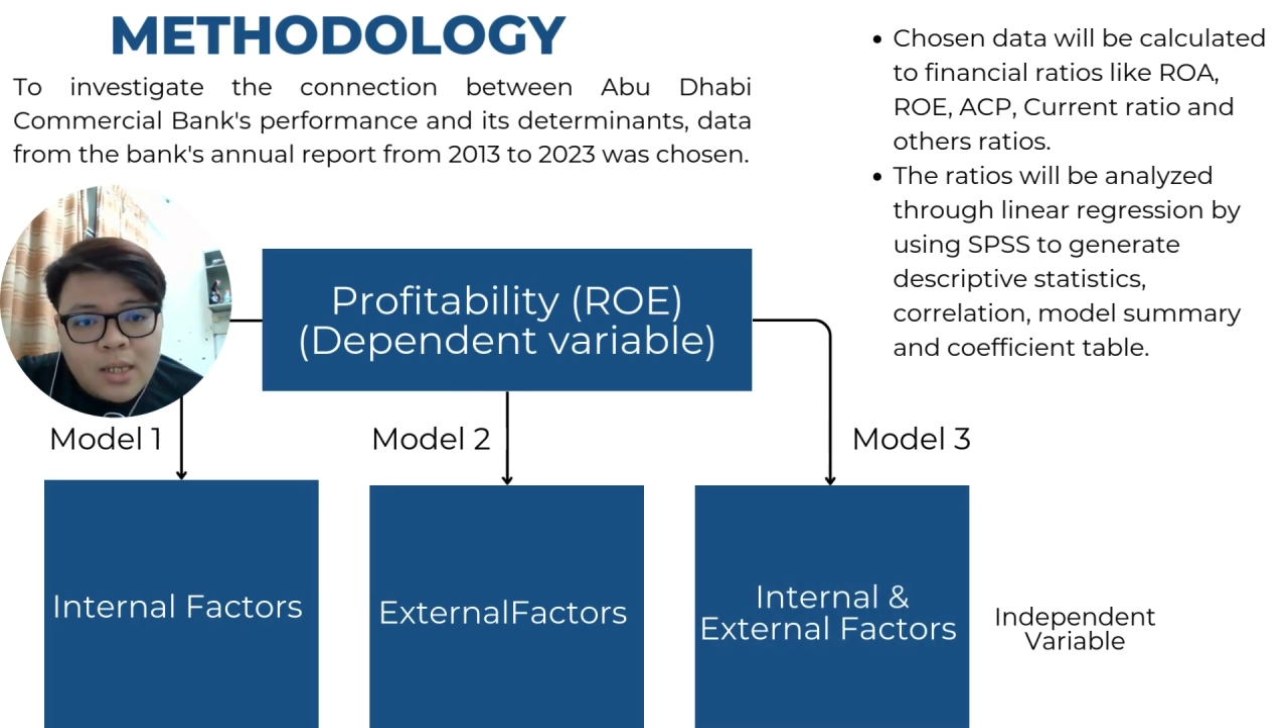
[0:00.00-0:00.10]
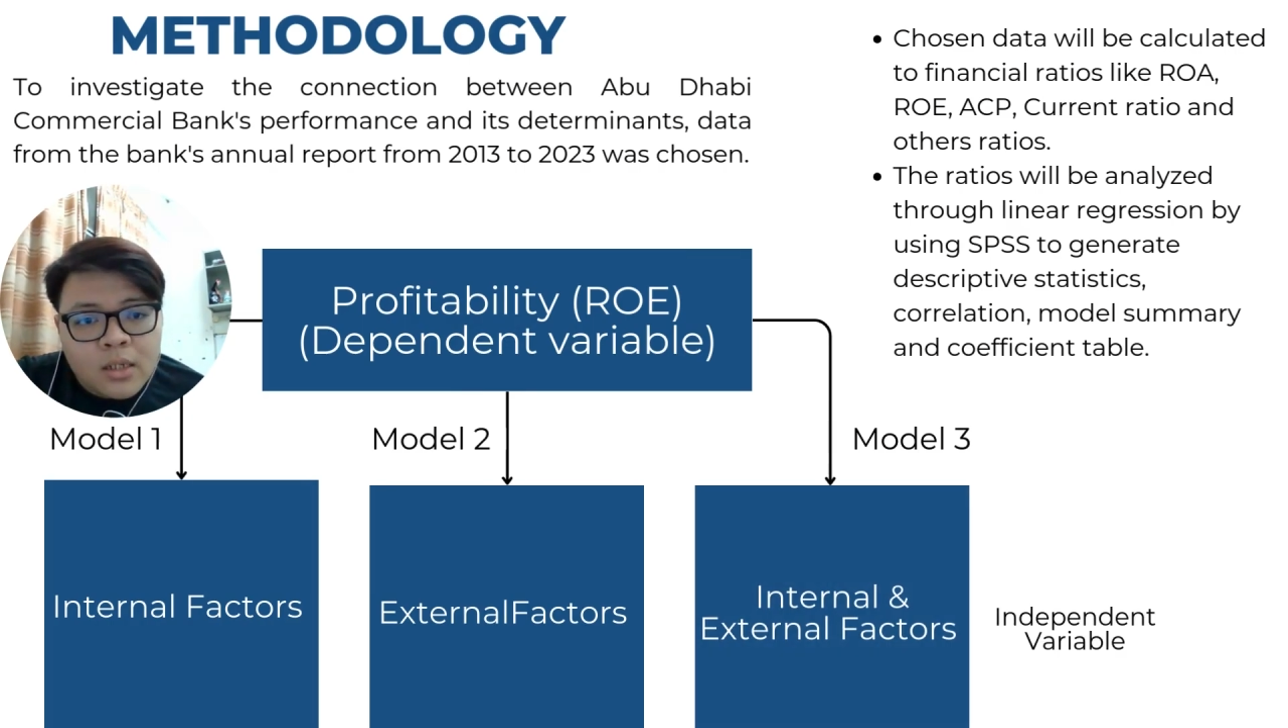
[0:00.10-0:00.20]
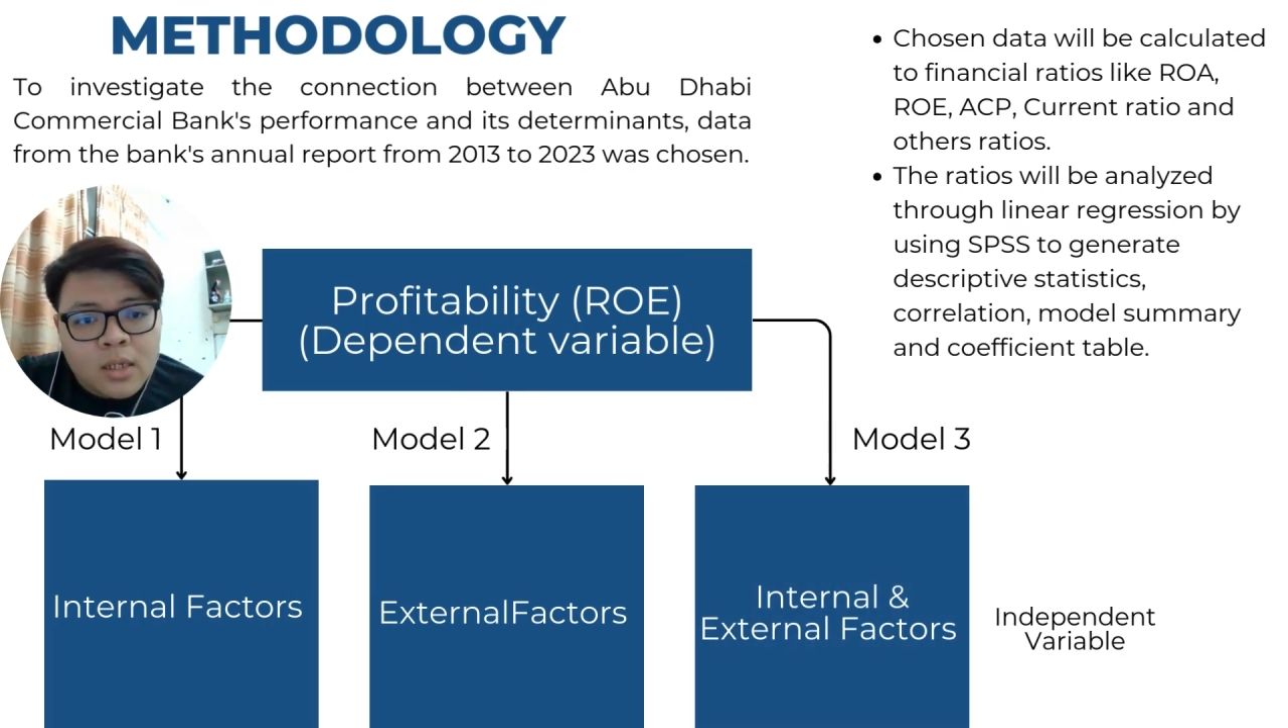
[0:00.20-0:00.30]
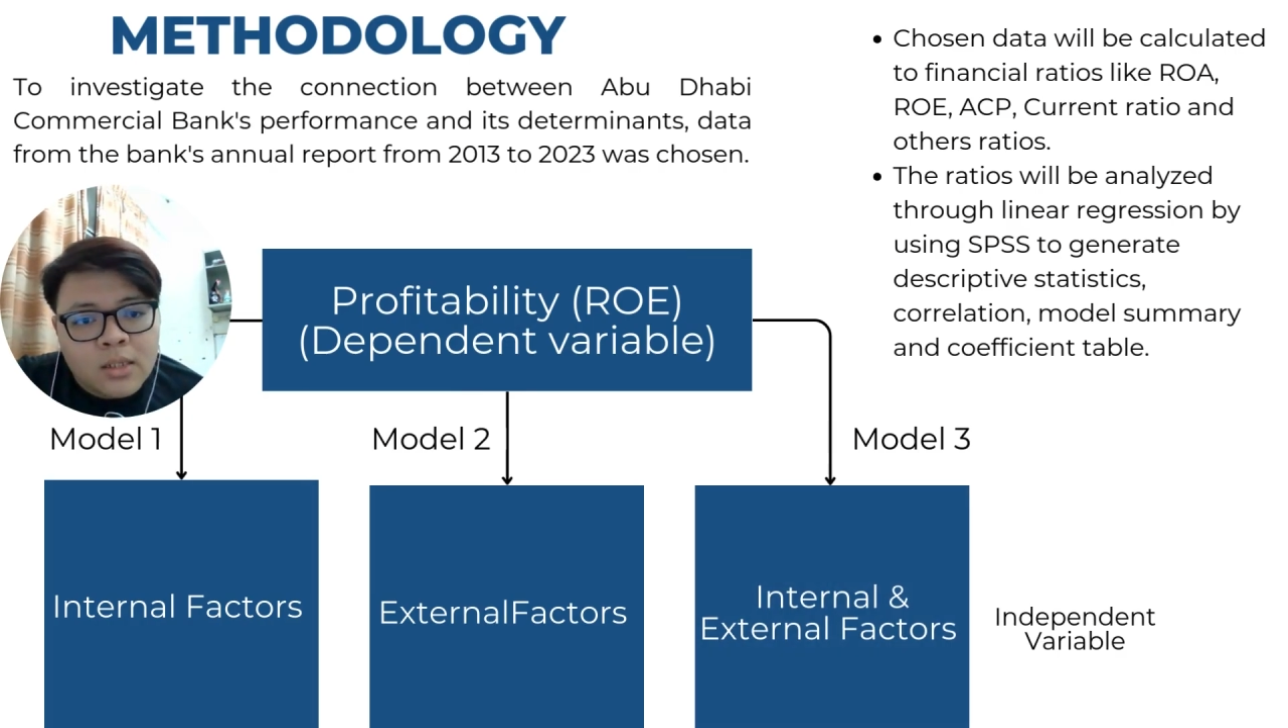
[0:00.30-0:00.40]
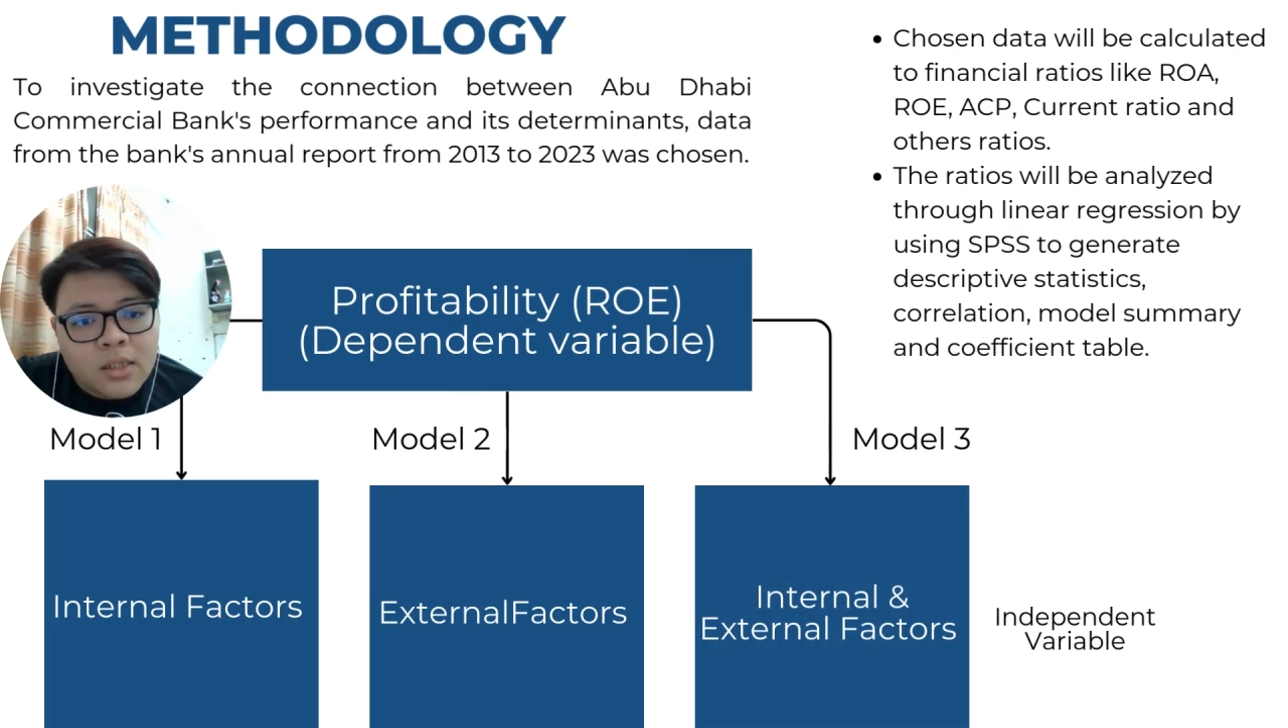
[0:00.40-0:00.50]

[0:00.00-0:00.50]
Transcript: and its